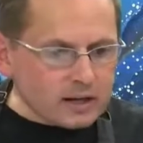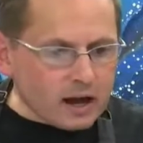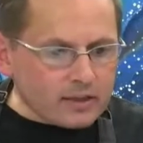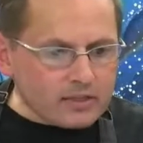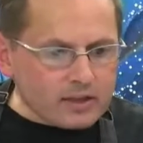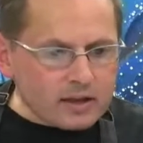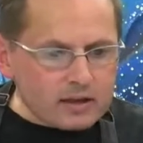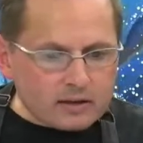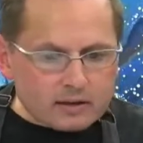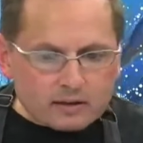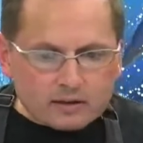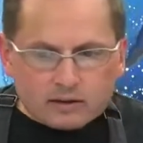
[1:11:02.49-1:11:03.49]
I
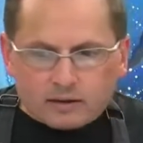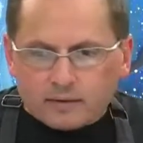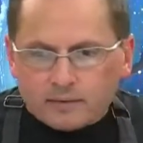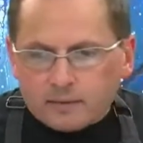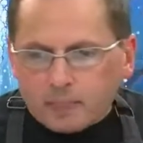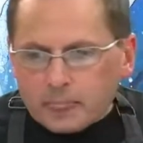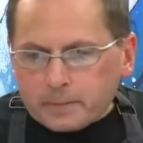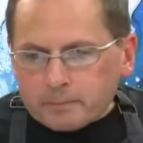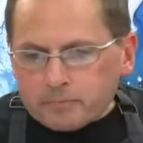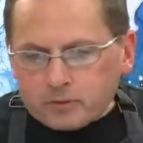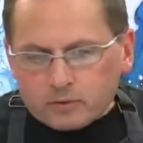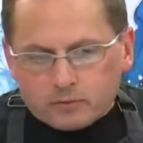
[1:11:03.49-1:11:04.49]
think
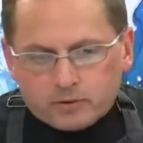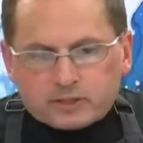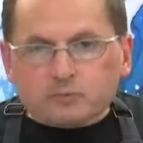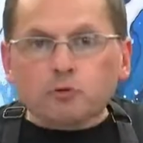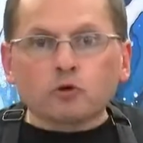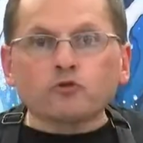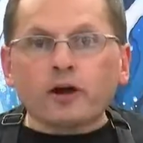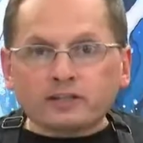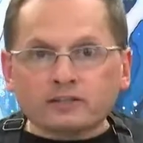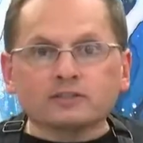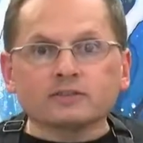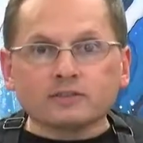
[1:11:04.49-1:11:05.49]
it's
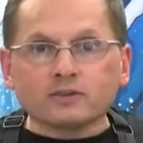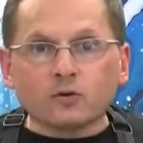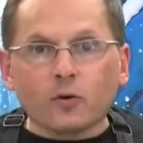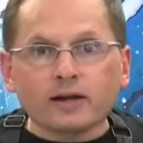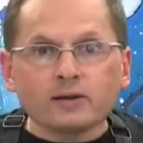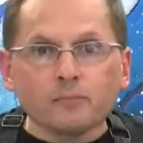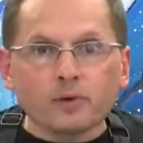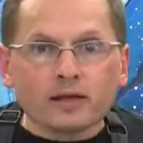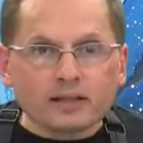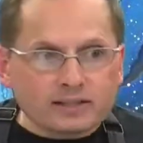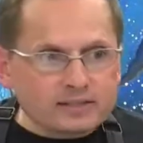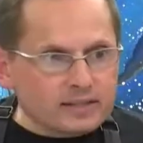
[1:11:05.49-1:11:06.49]
progressed quite a bit.
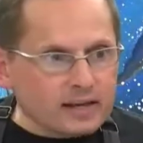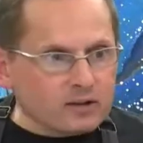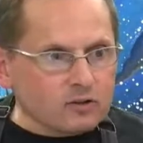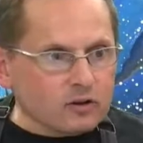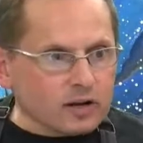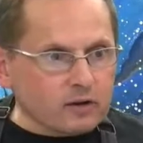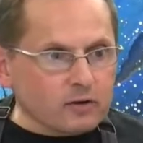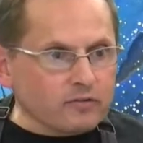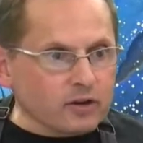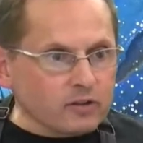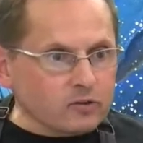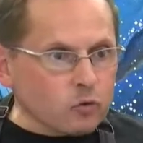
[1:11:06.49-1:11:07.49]
Let's take a look. I don't have
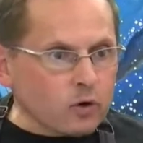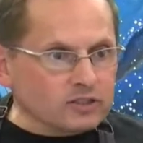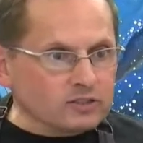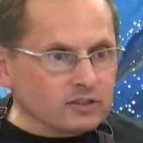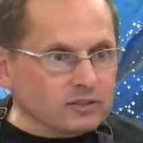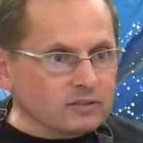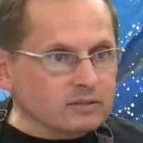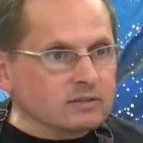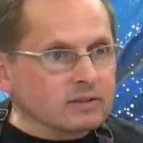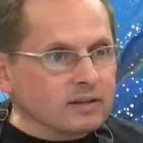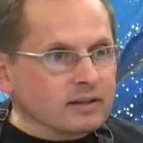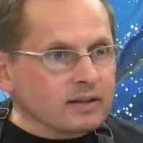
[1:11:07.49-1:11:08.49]
any other questions
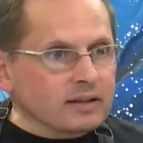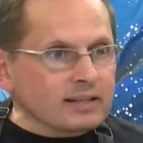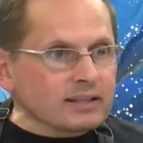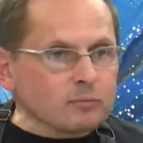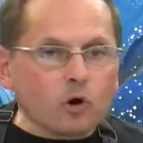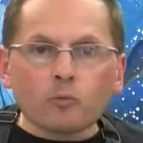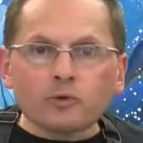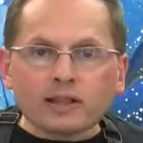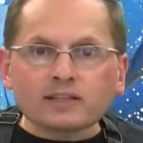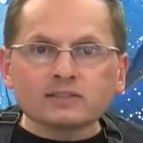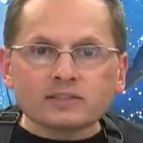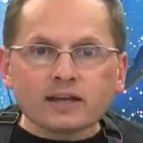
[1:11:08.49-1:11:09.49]
at the moment.
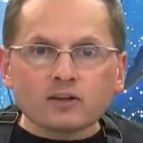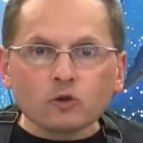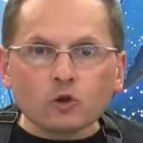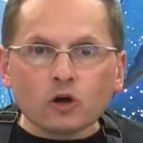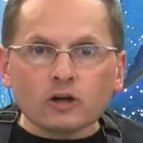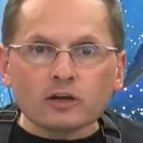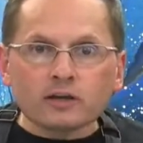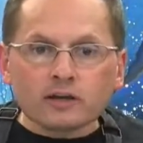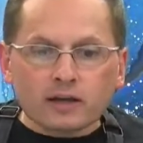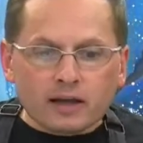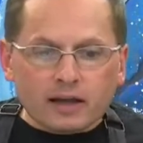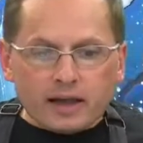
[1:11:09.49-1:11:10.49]
Let's take a look,
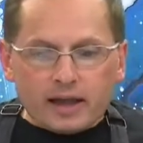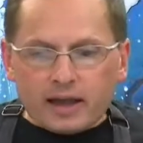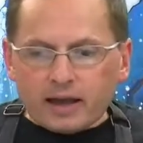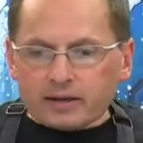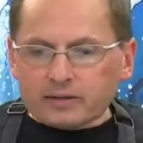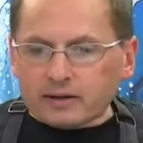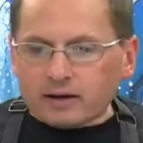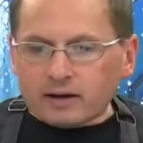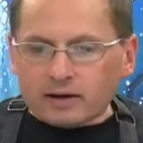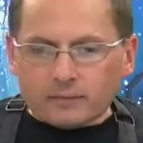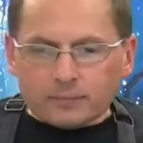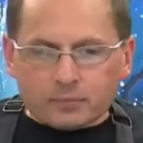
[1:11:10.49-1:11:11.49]
and
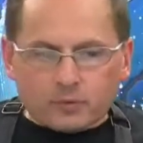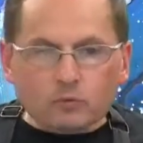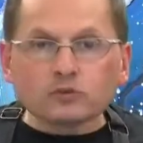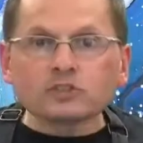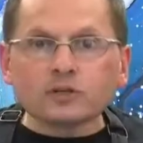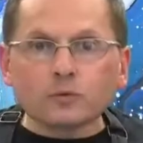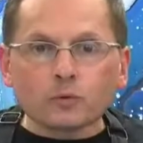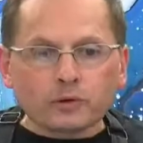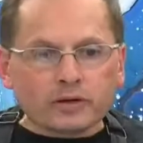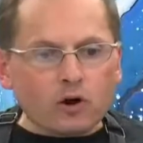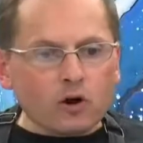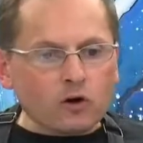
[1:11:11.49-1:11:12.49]
we'll see where we
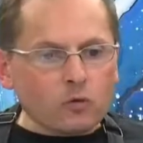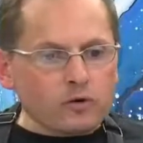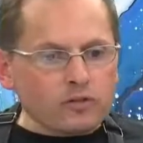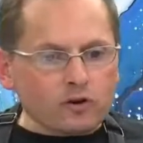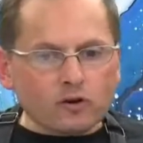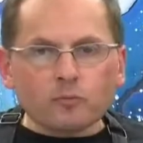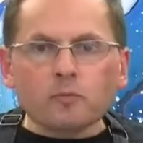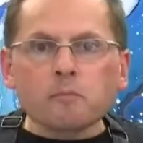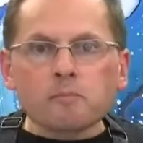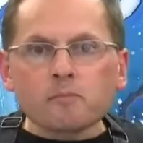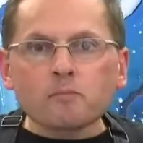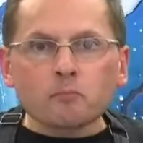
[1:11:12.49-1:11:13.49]
are with our
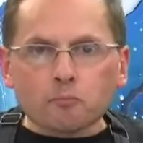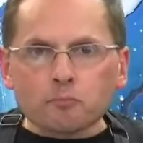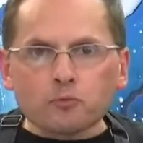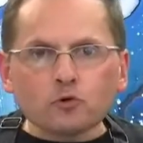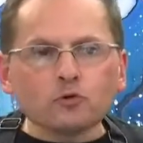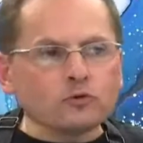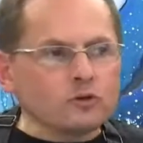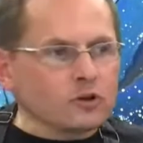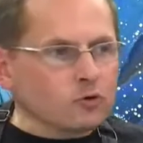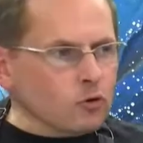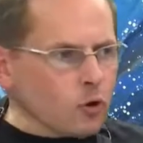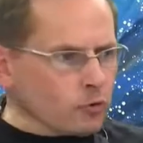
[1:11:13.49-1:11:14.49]
pearl
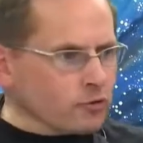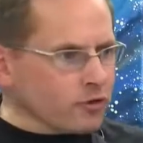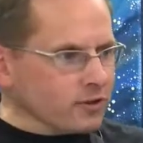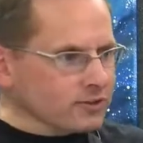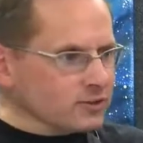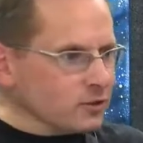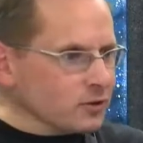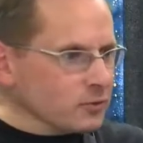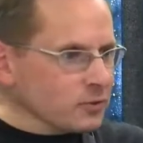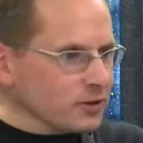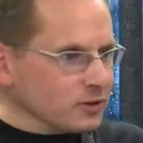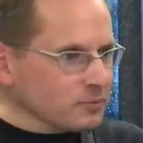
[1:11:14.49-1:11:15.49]
growth. So here
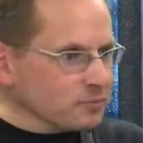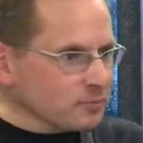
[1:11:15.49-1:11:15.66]
we go.